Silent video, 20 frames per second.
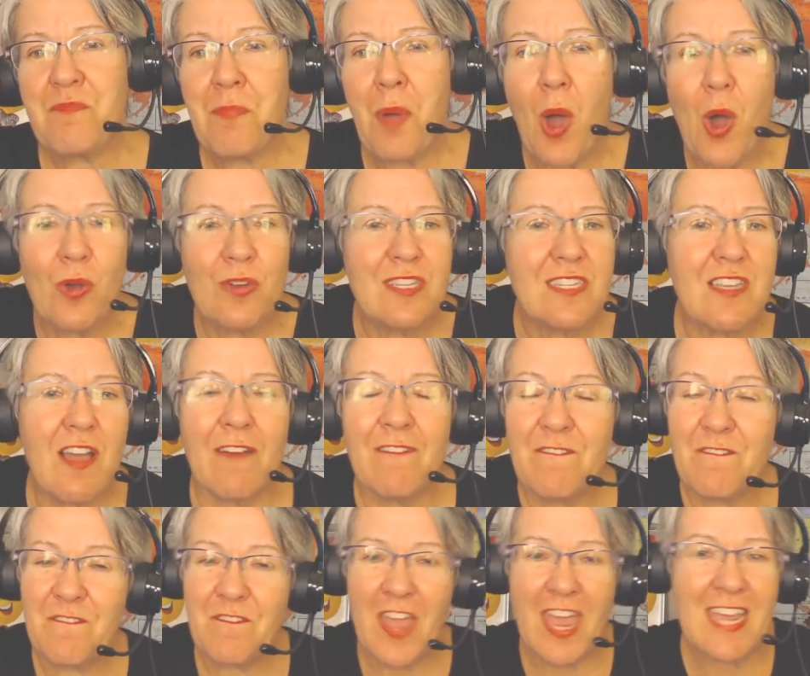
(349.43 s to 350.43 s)
posts
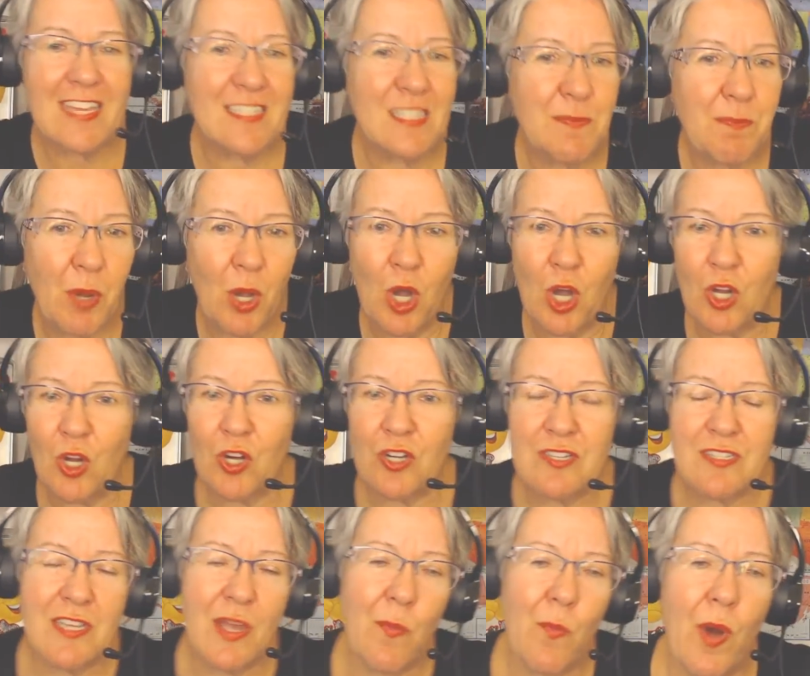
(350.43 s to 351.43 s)
on Facebook or
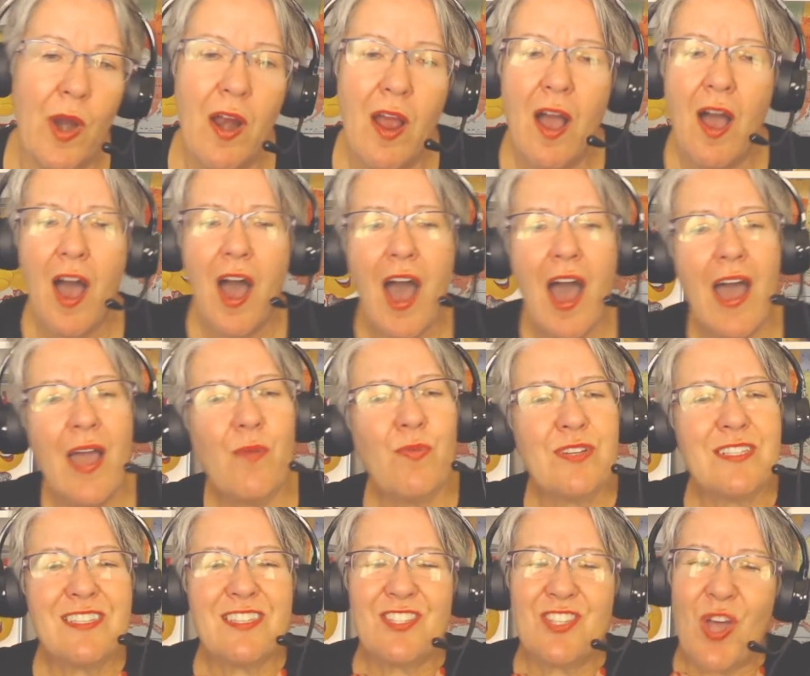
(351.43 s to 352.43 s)
somewhere, I
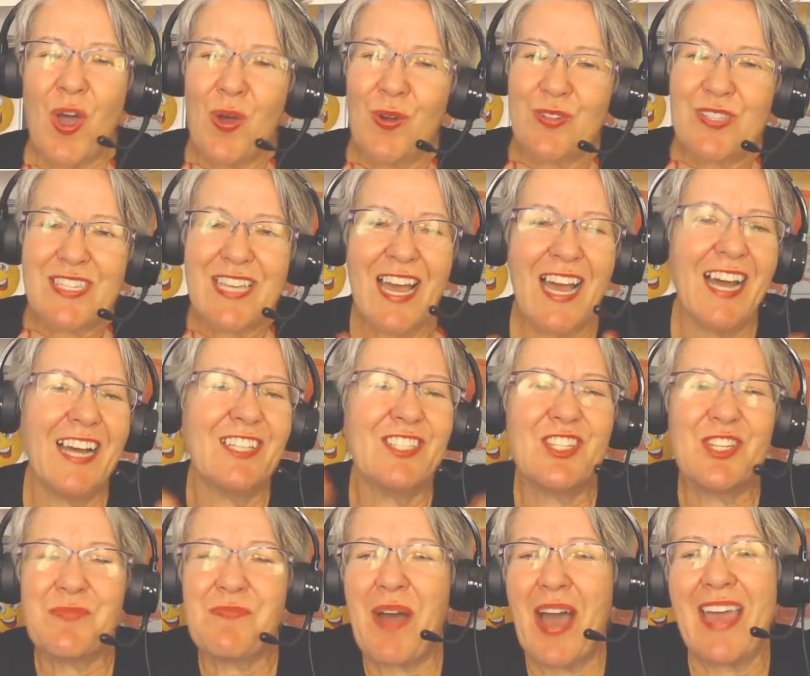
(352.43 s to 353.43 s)
was so
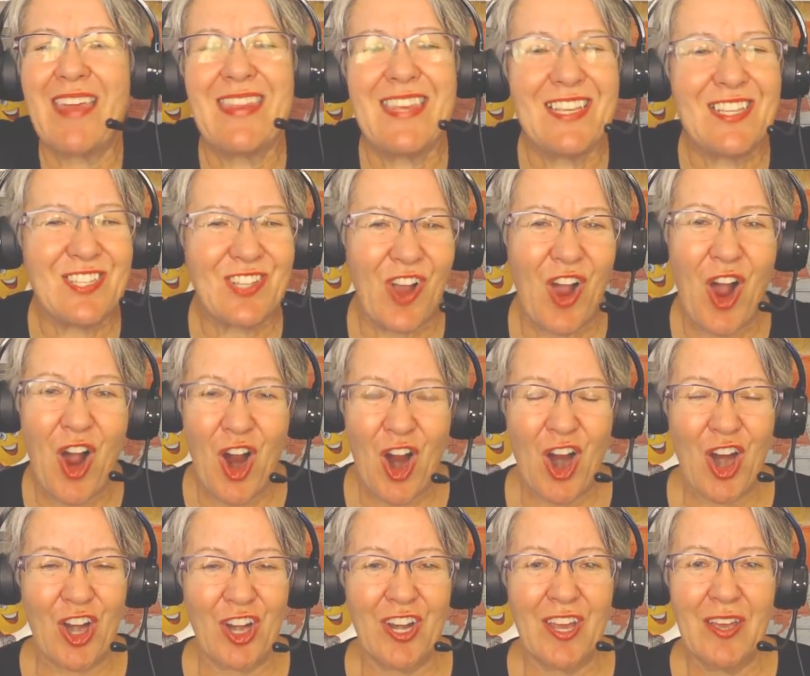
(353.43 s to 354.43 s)
touched by this
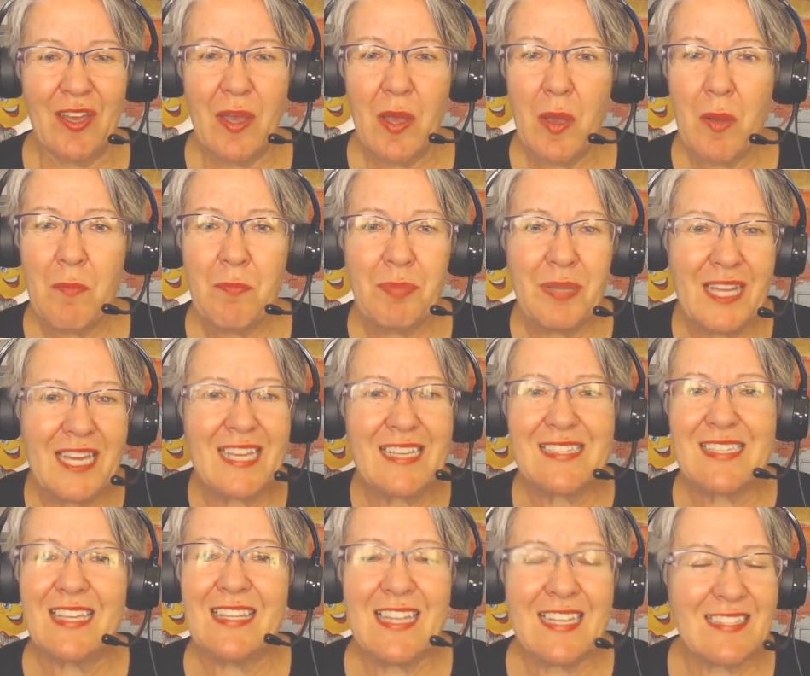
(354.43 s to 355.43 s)
card,
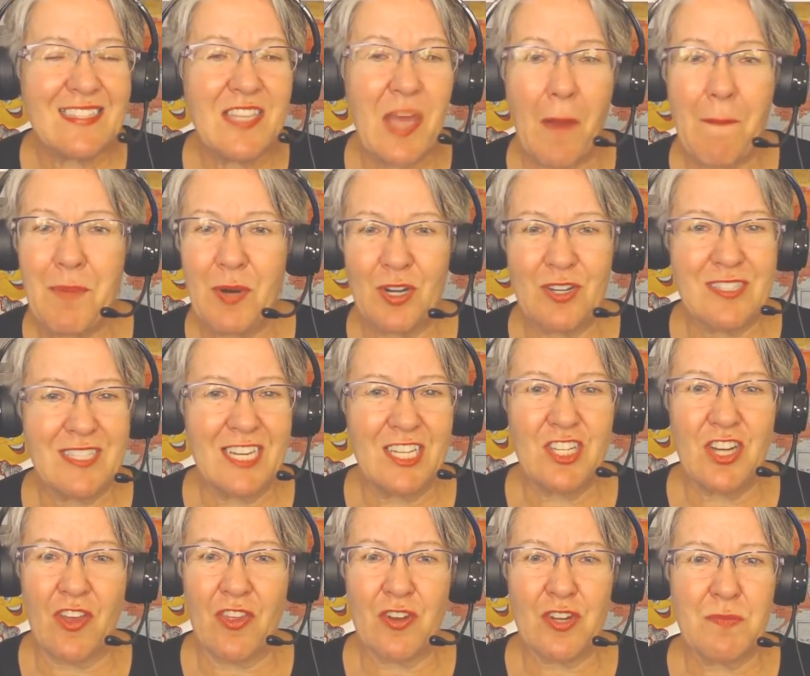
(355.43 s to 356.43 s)
please, let's not burst
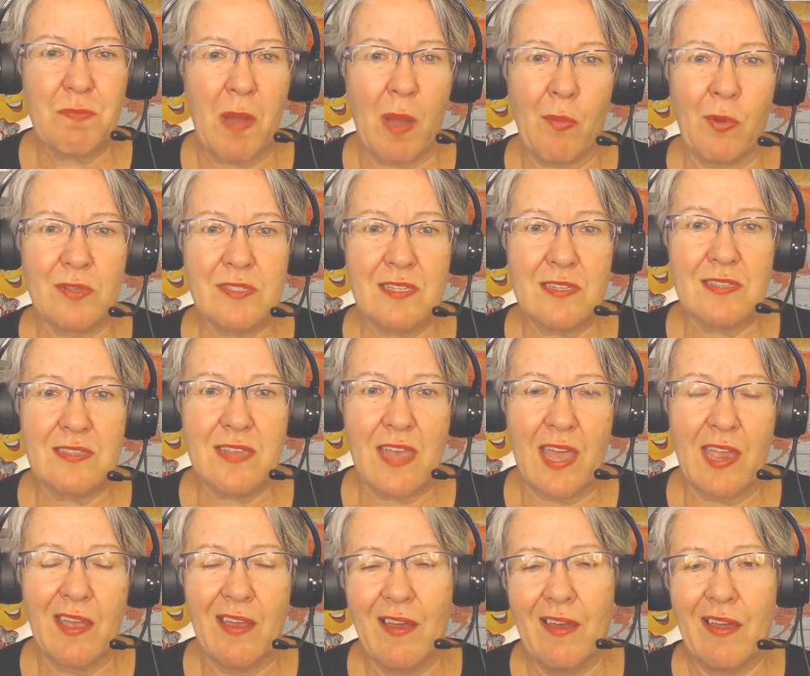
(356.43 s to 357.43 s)
each other's bubbles and
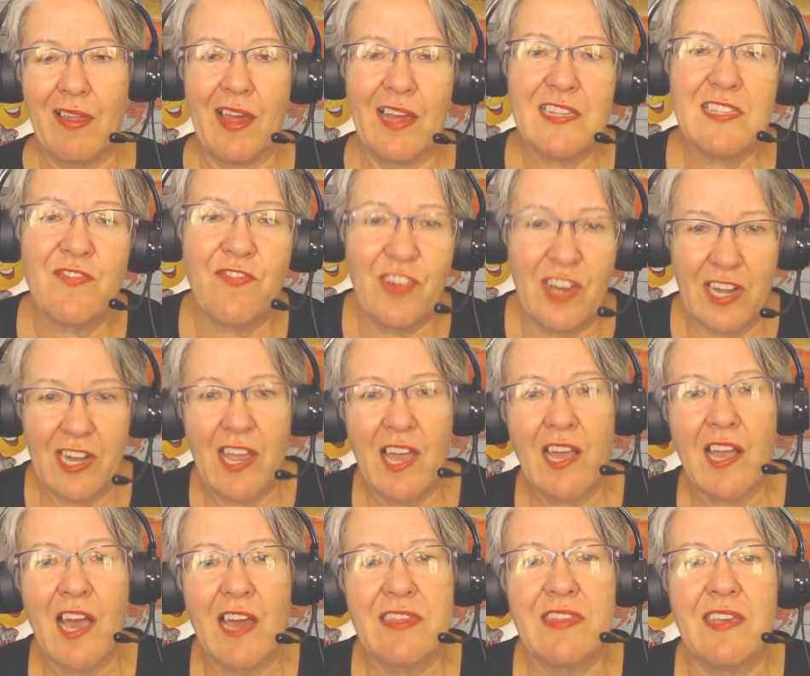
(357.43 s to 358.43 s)
say, that's funny,
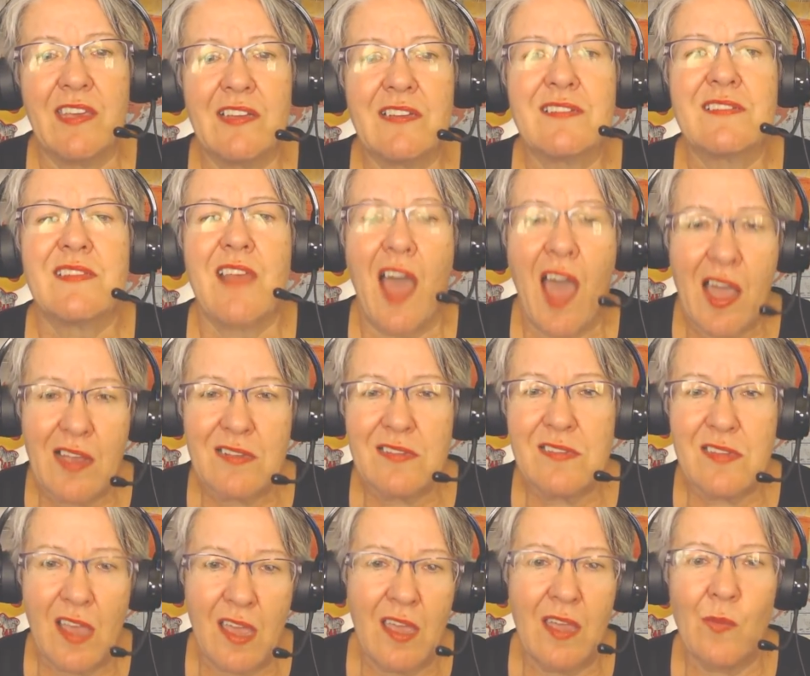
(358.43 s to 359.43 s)
I got the exact
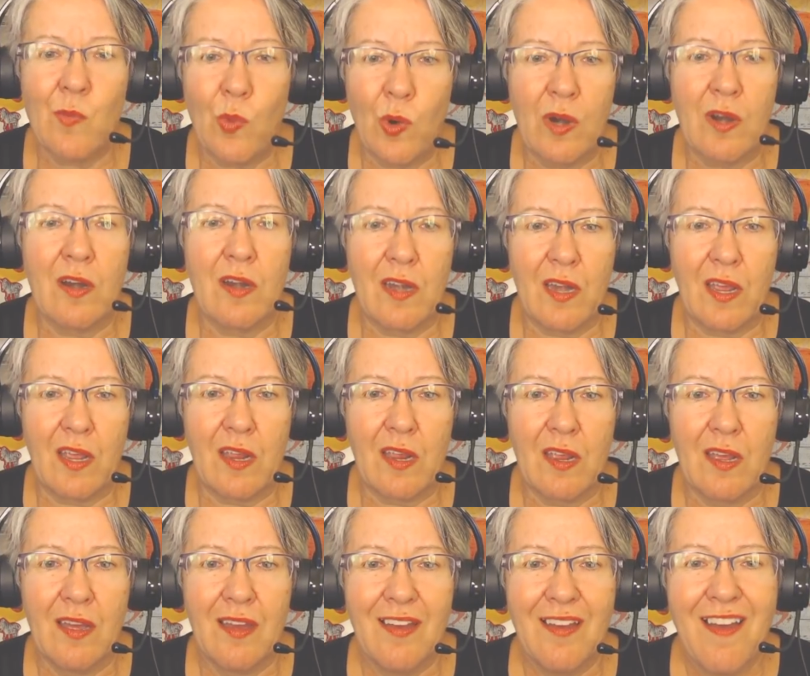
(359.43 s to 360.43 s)
same wording.
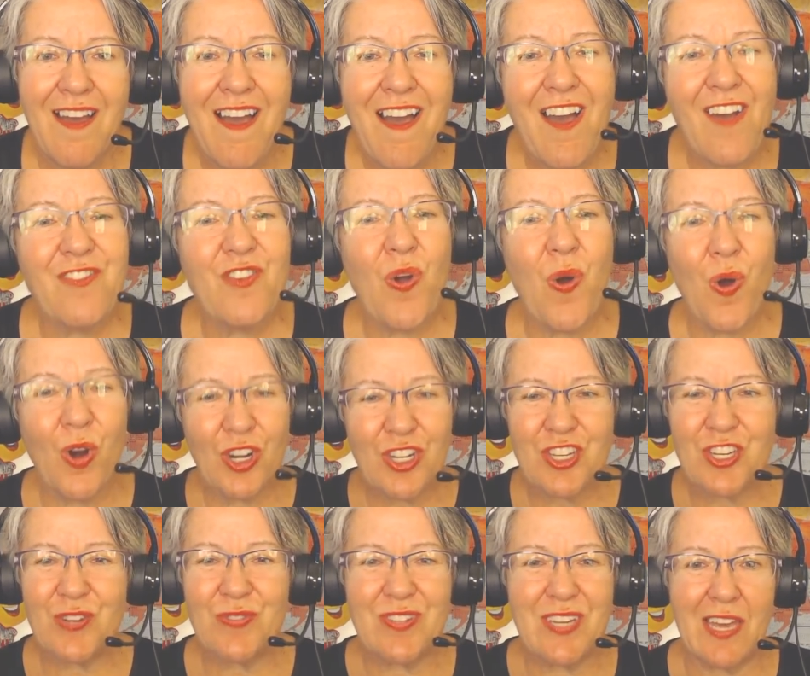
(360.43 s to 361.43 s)
Of
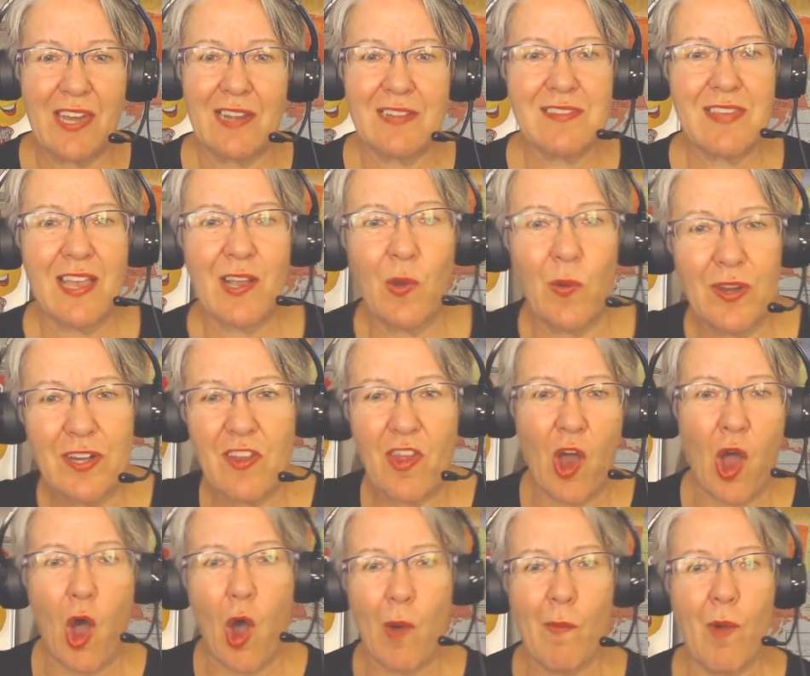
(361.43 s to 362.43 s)
course you did. It's like going to
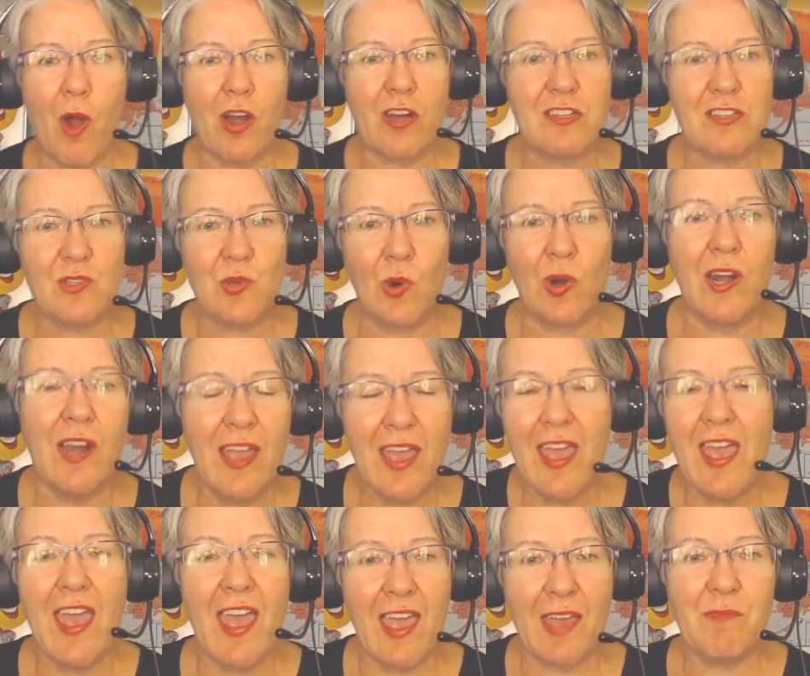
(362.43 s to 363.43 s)
the Hallmark store
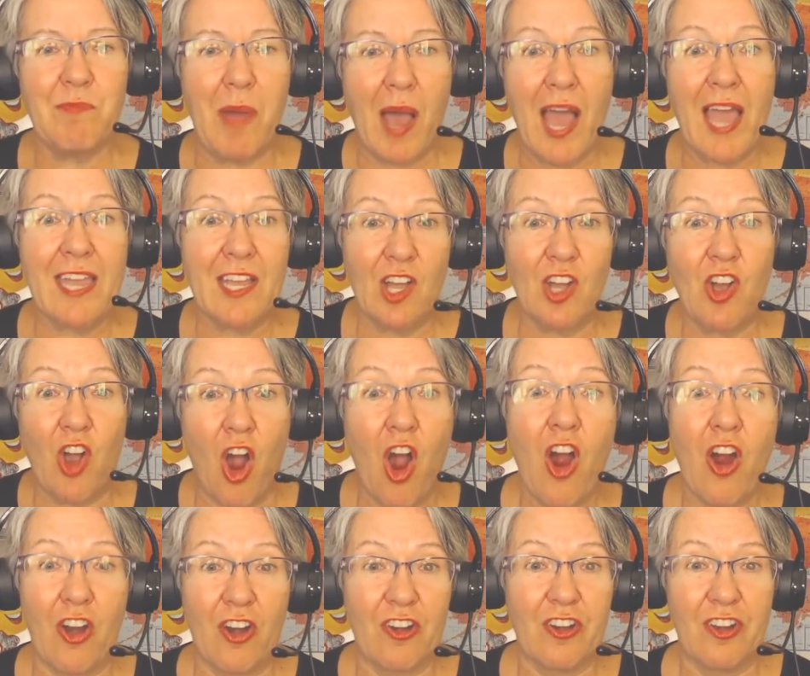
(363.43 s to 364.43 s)
and buying a
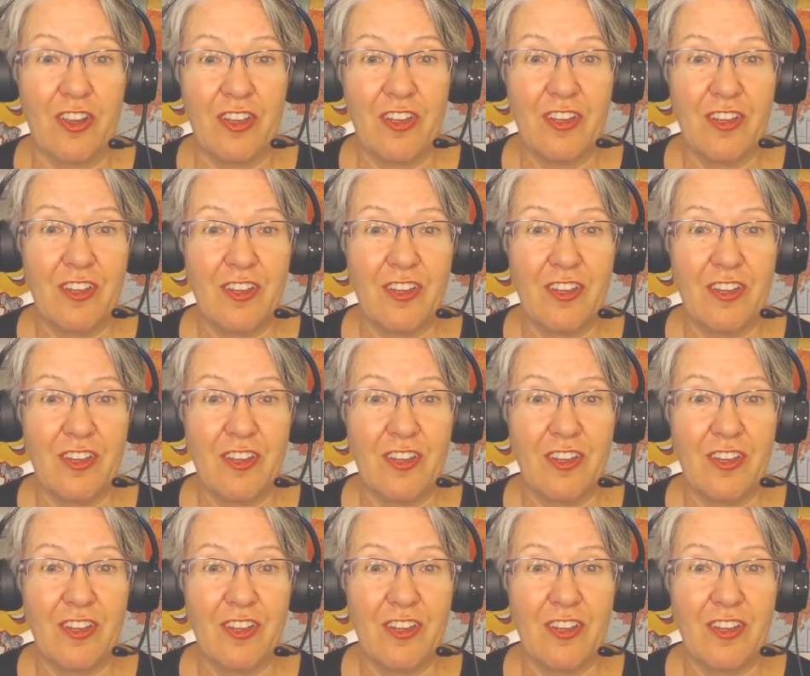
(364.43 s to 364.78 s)
card.